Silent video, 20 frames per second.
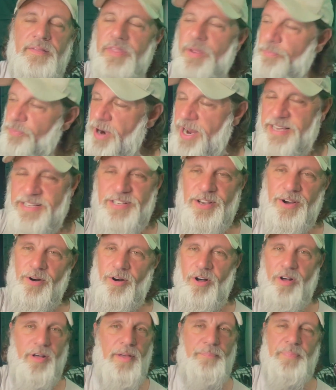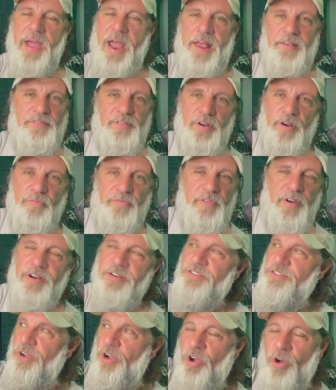The Bryce Hall pass
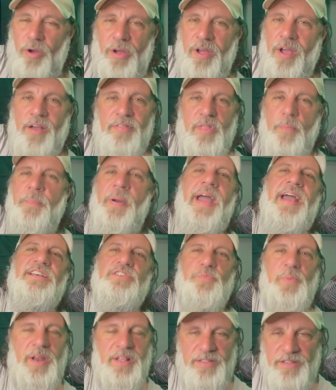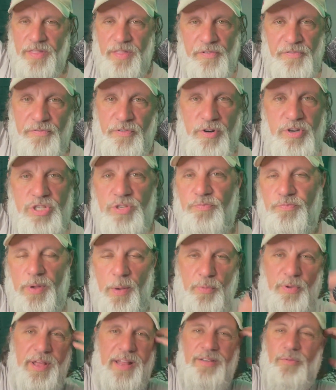interference, the the pass went into the first, it
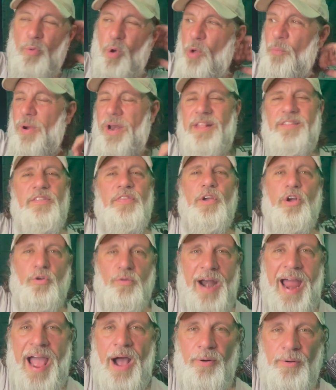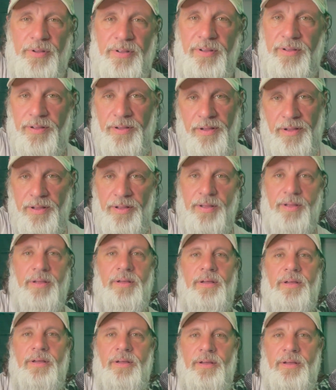went into the crowd.
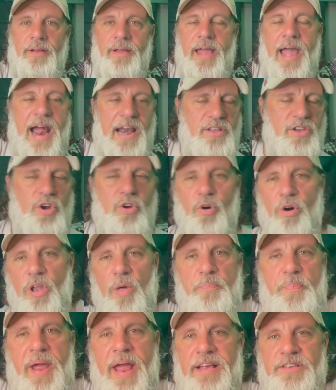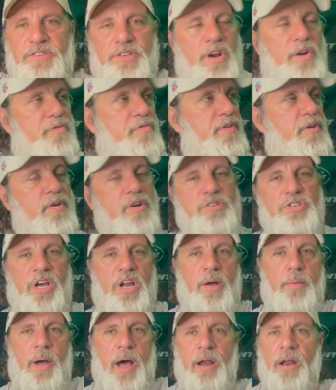How do you call a pass interference
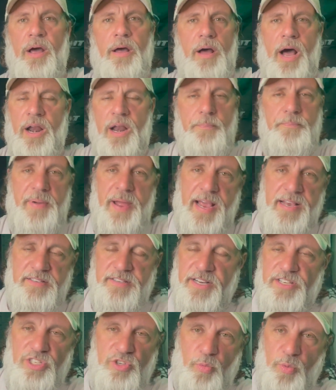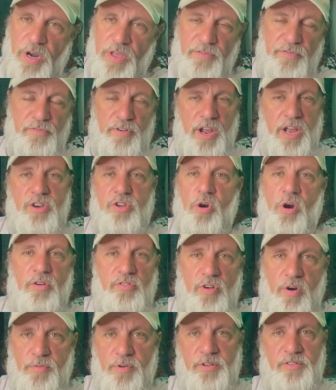on a on a, on a pass that's twenty friggin'
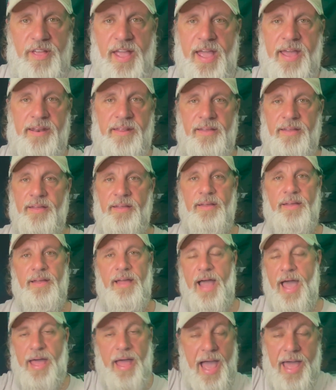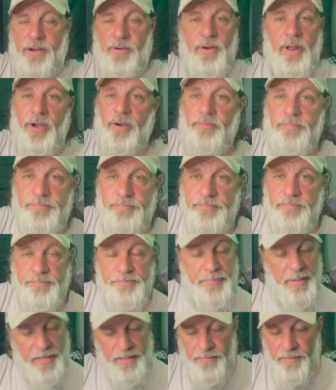yards over his head? I, I don't know,
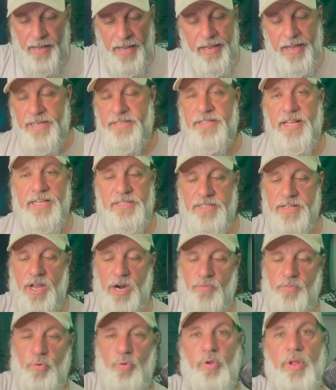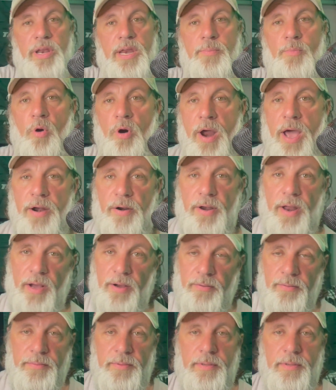but I guess that's not a rule anymore. I don't know.